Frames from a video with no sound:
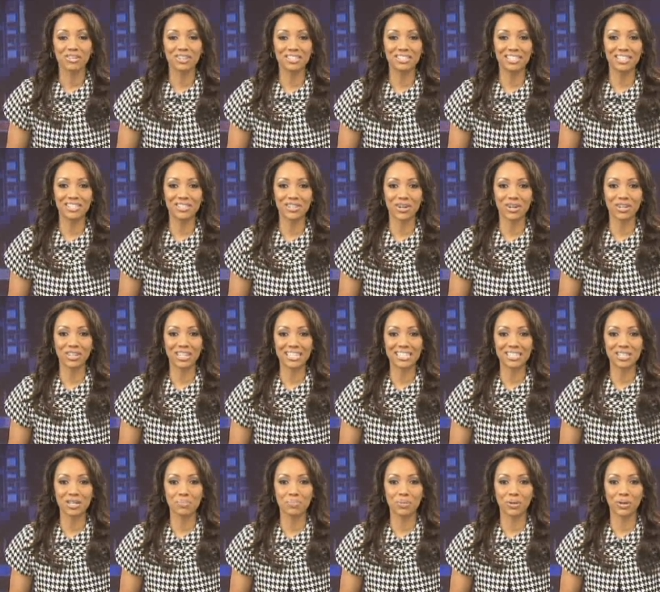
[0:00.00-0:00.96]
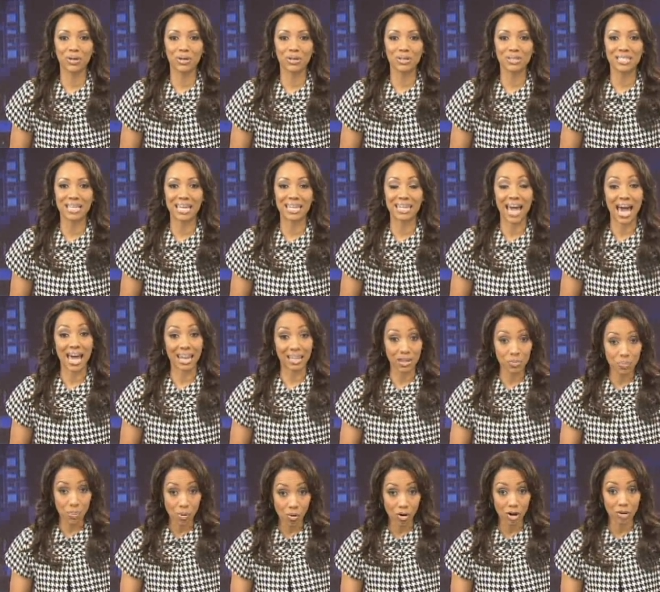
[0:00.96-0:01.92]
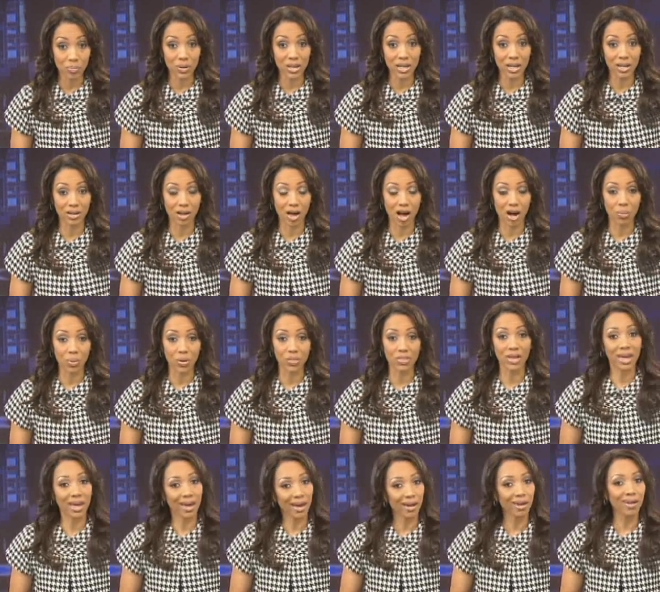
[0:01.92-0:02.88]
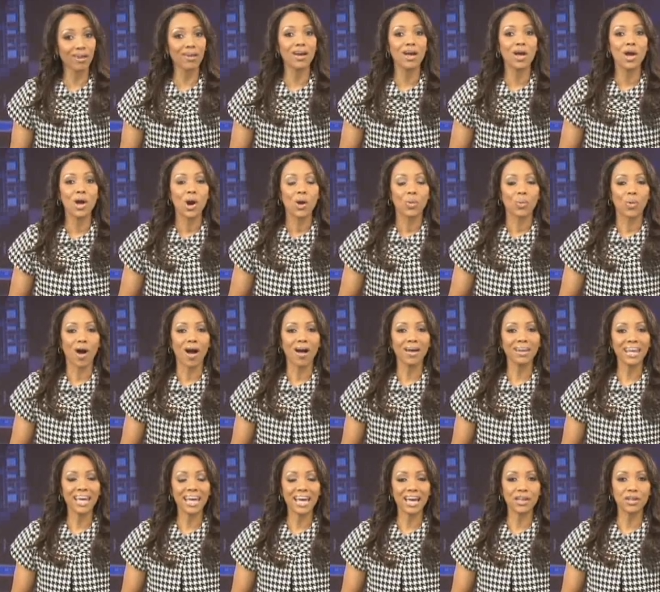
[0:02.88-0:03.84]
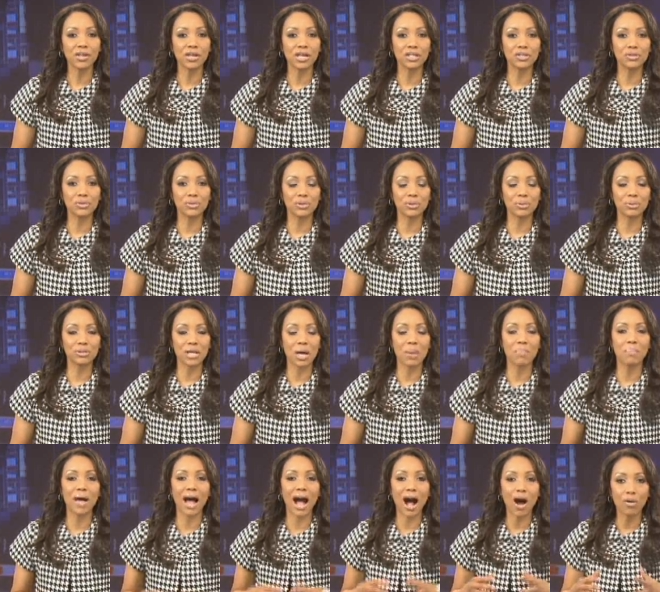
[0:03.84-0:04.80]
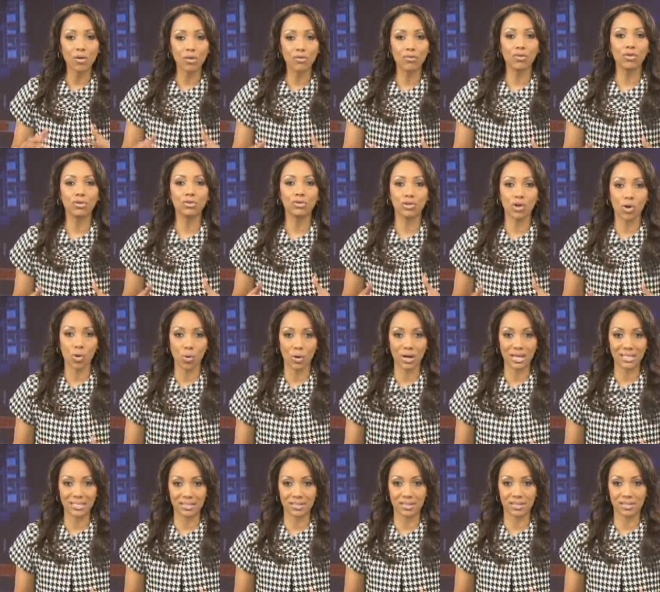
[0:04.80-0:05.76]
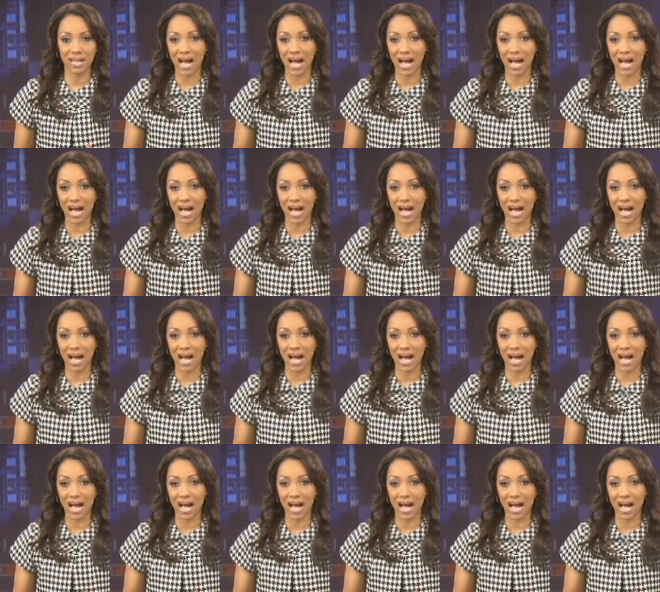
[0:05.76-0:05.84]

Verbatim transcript: Christy Turlington Burns and Natalie Portman, along with CARE, were on hand to introduce A Powerful Noise.